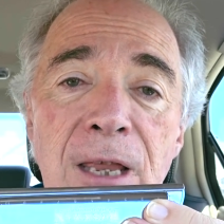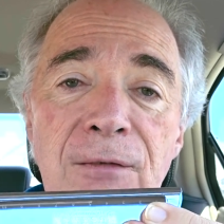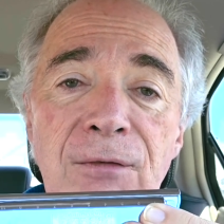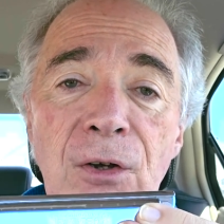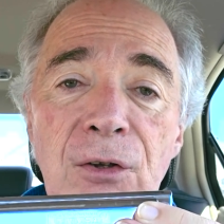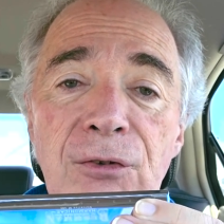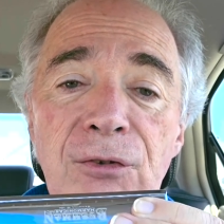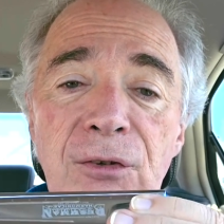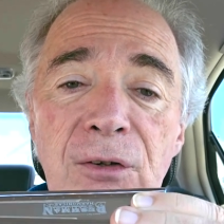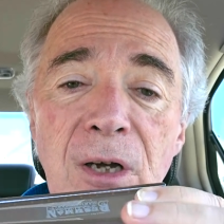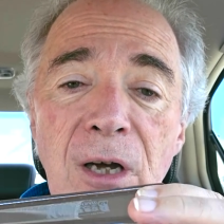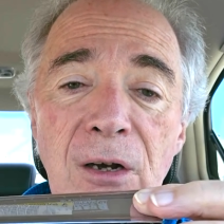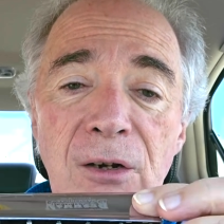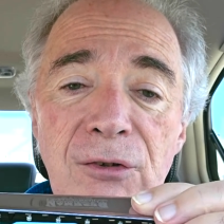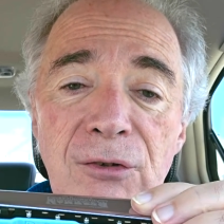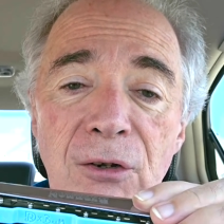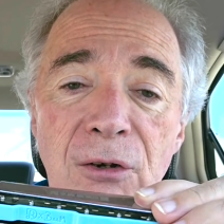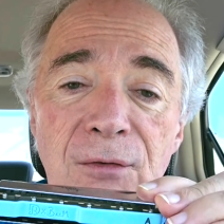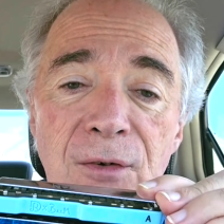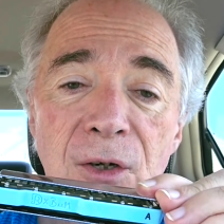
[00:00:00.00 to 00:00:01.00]
They've also got
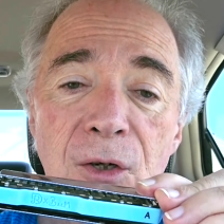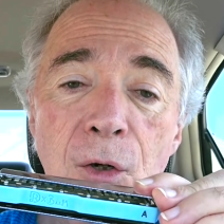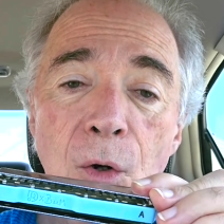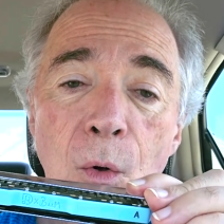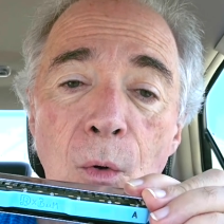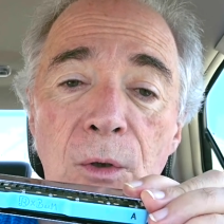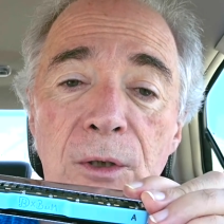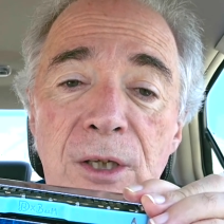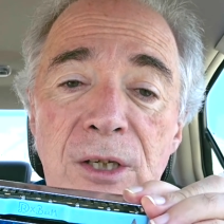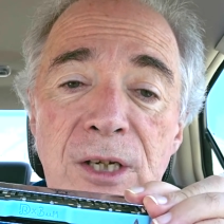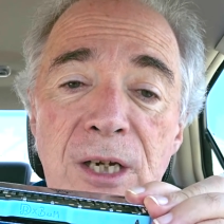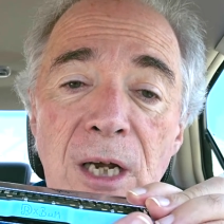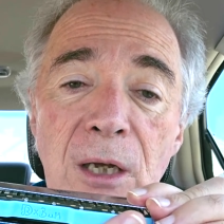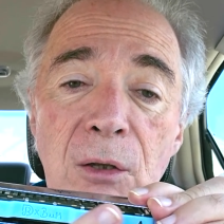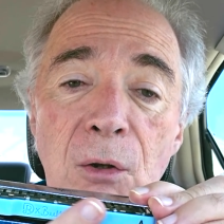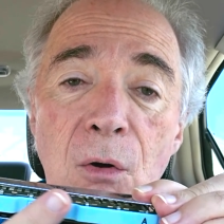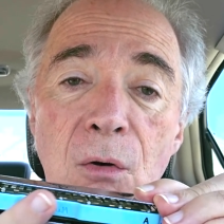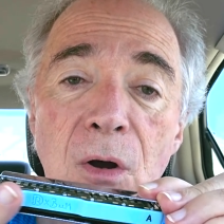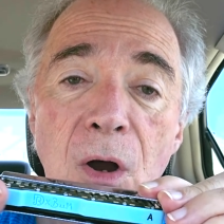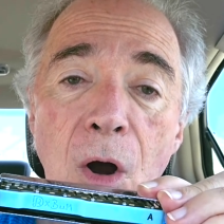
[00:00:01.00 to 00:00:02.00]
a sort of a golden
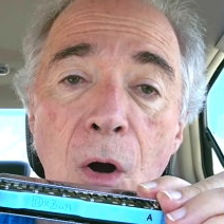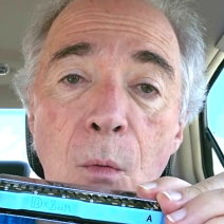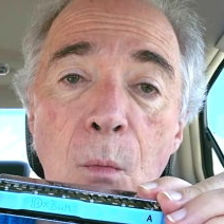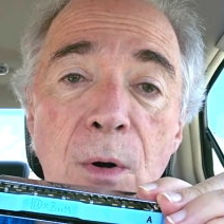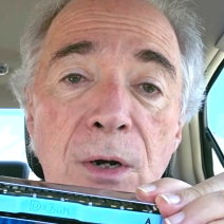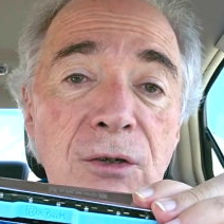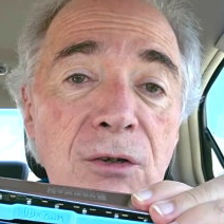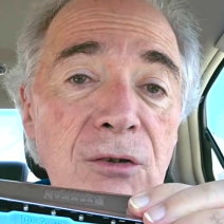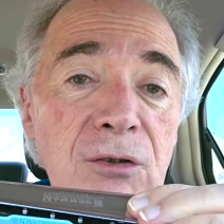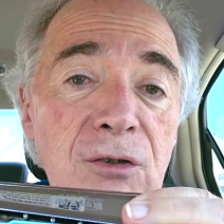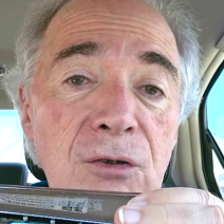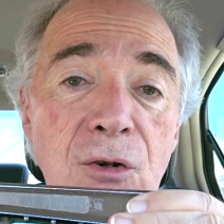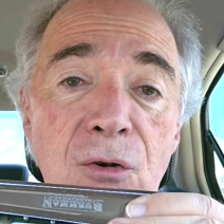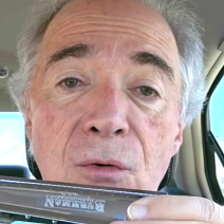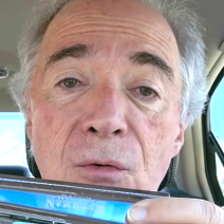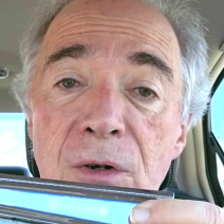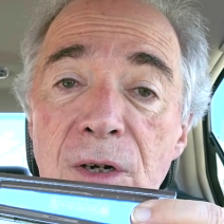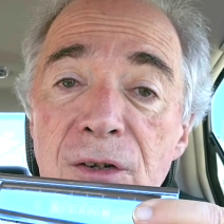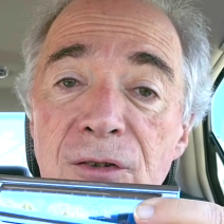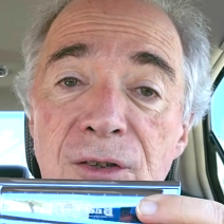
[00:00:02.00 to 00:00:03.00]
yellow comb, which is
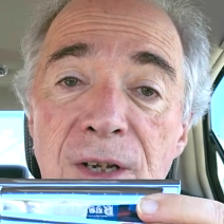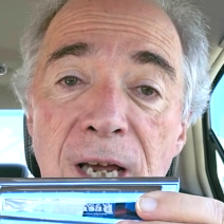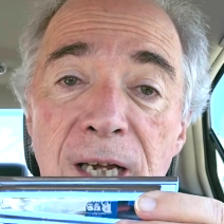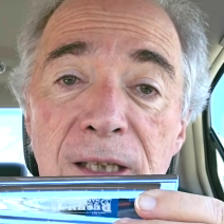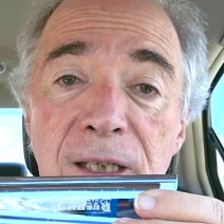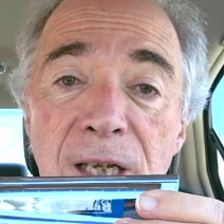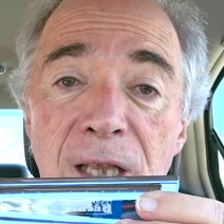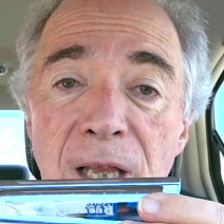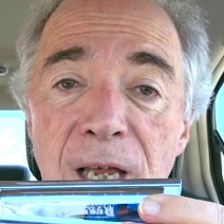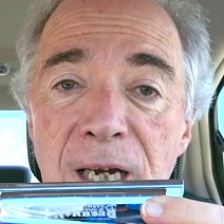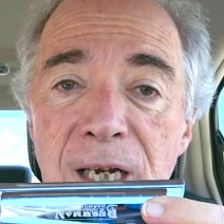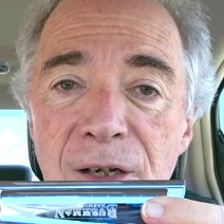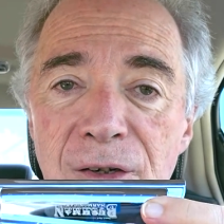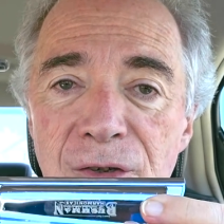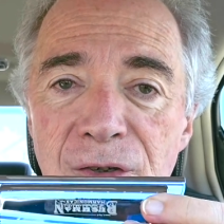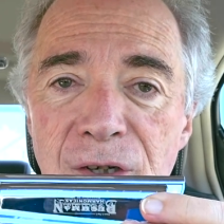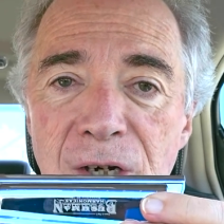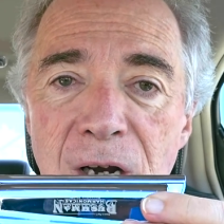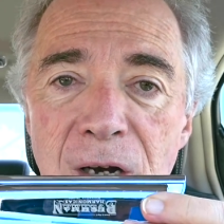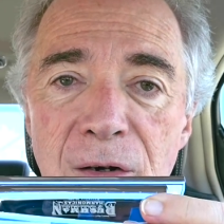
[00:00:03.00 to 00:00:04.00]
tuned exactly like
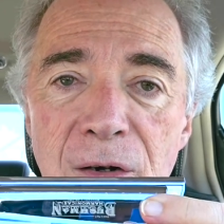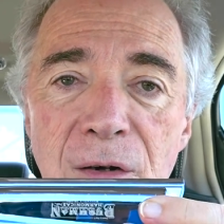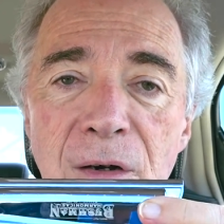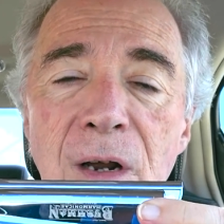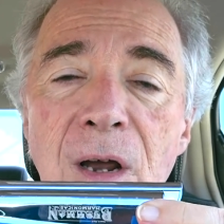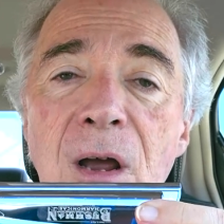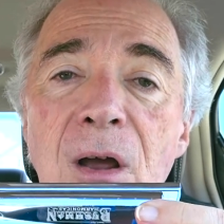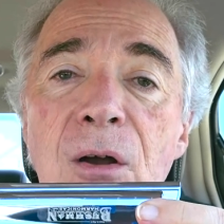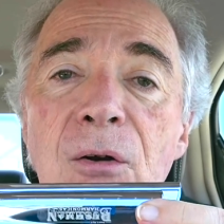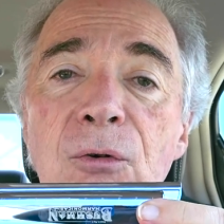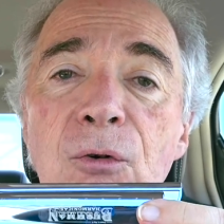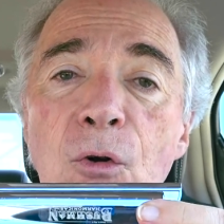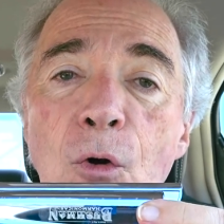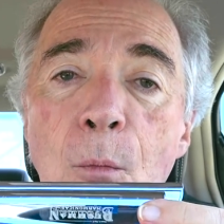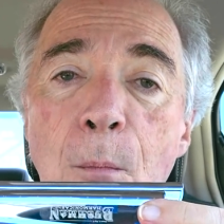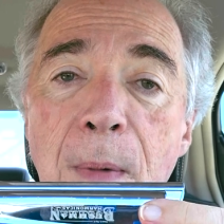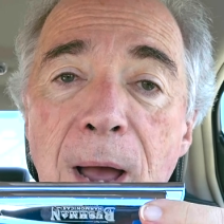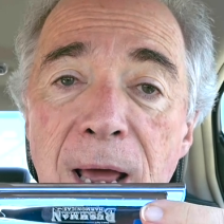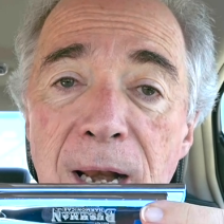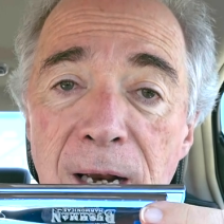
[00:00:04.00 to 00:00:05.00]
a standard
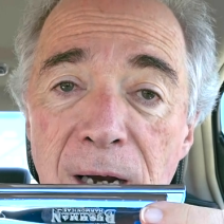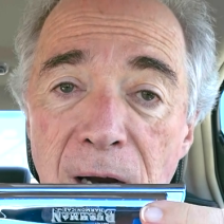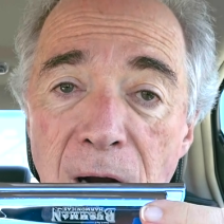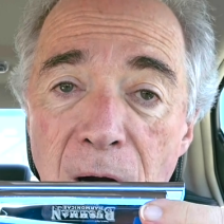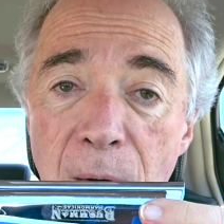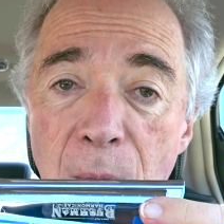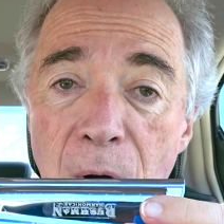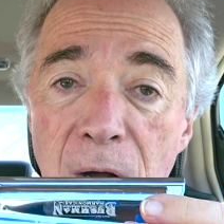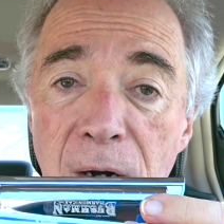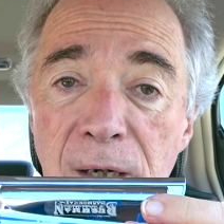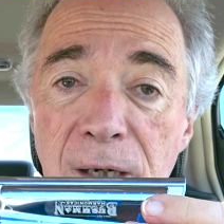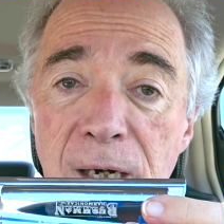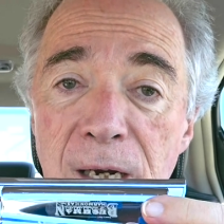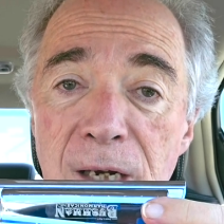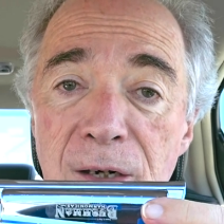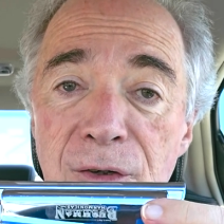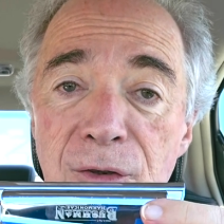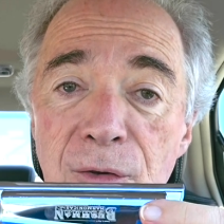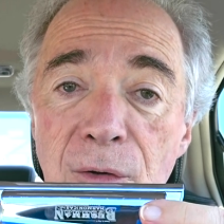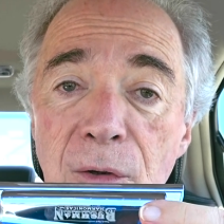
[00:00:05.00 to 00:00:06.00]
chromatic harmonica
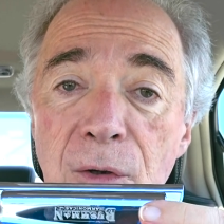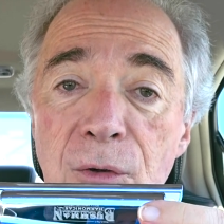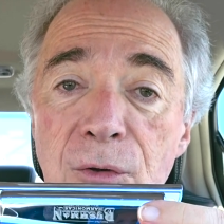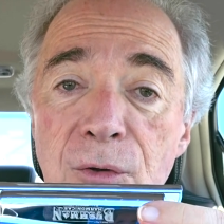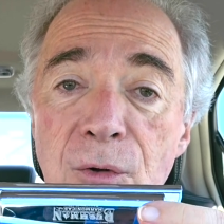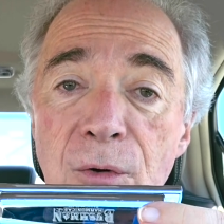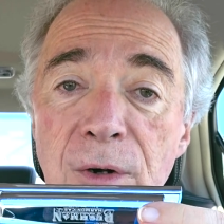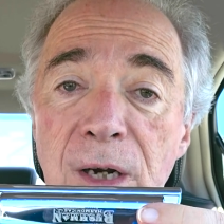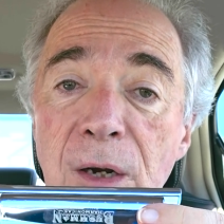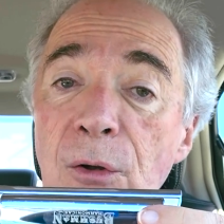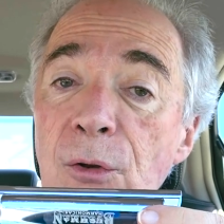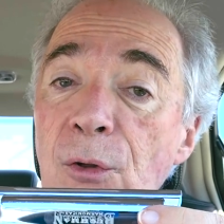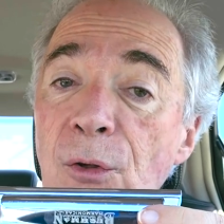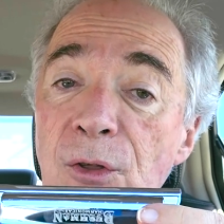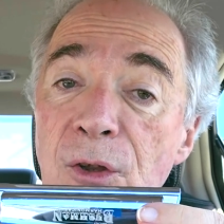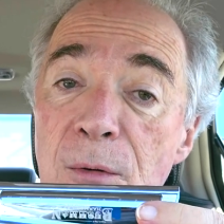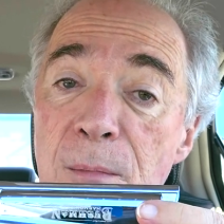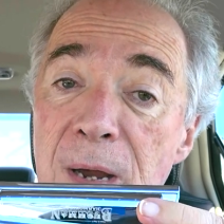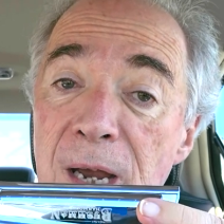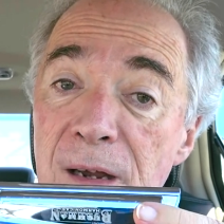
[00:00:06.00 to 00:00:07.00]
in solo tuning,
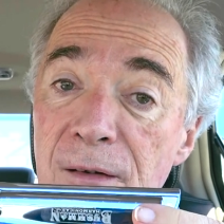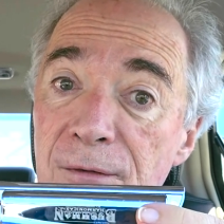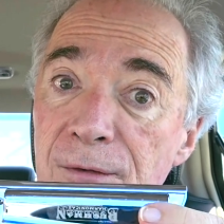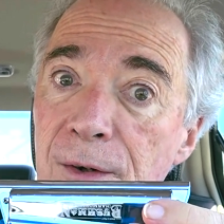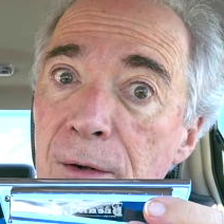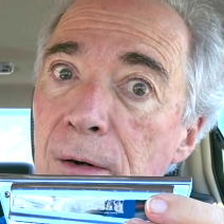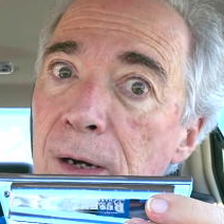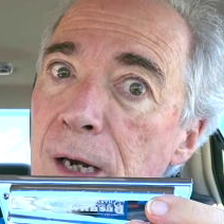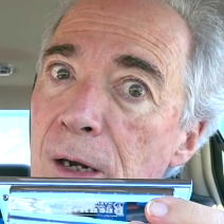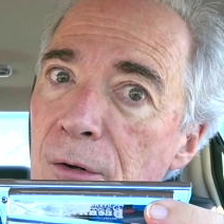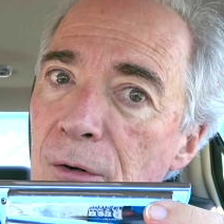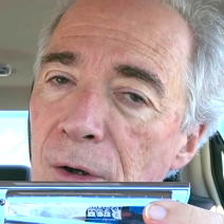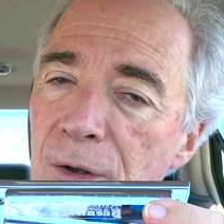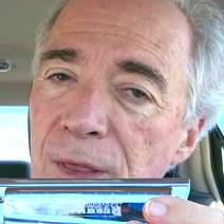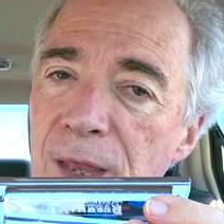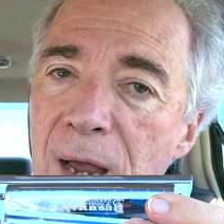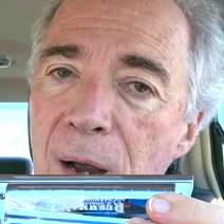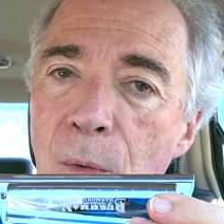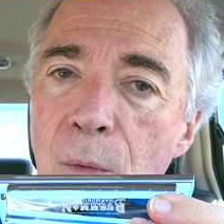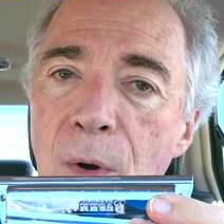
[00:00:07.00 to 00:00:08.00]
although they make a variant
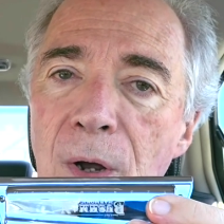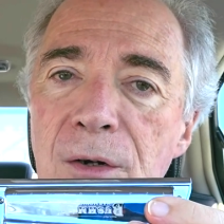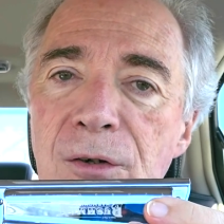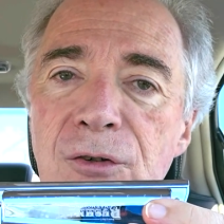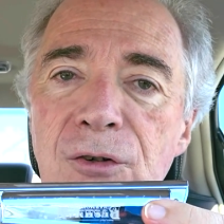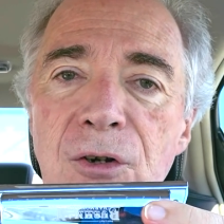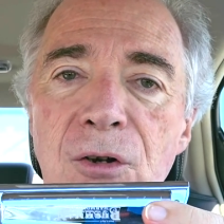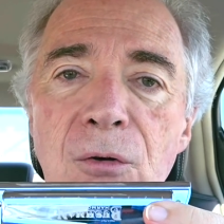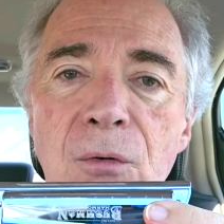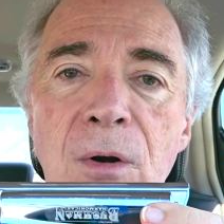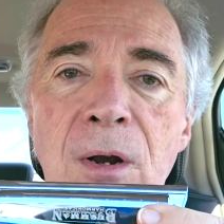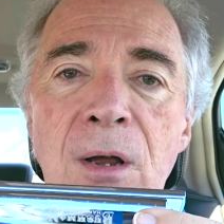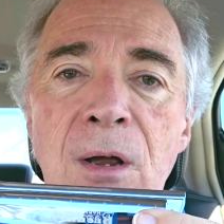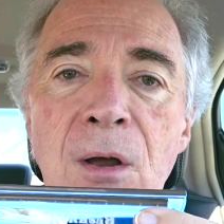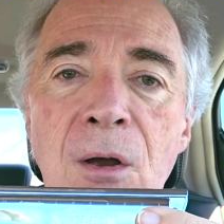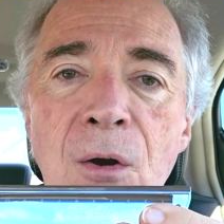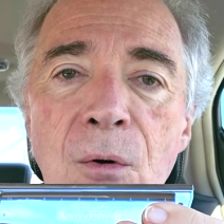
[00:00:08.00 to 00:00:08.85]
on that one too,